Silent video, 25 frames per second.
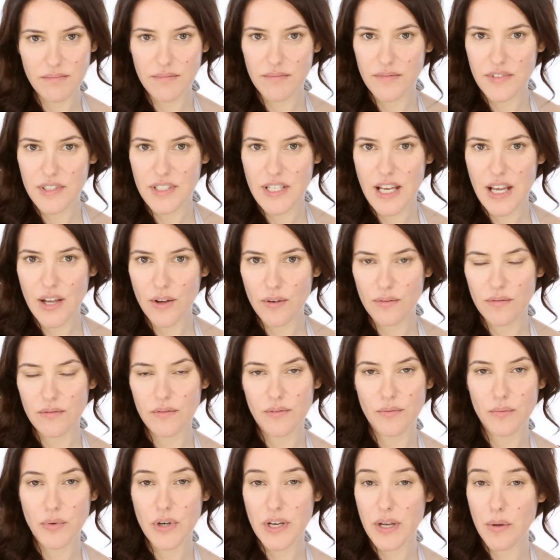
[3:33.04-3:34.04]
stay on
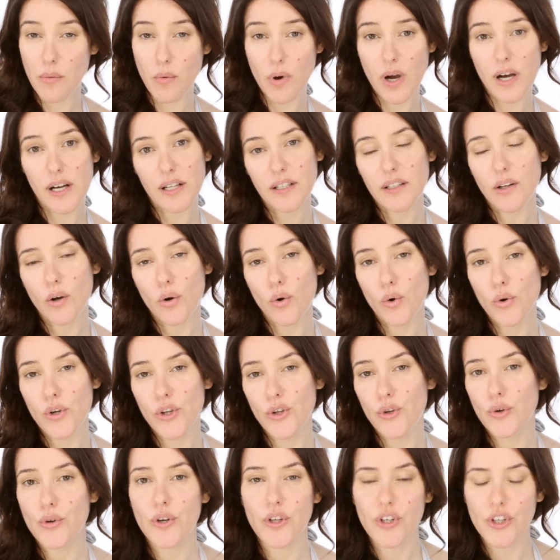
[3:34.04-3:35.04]
pretty well, or
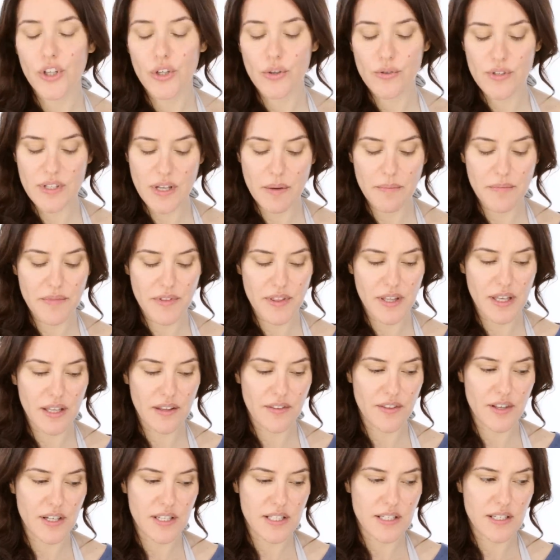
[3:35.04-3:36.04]
you can use something
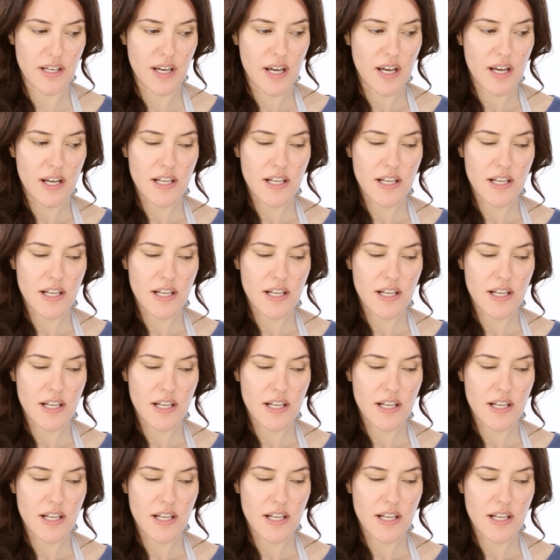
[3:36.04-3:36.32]
that's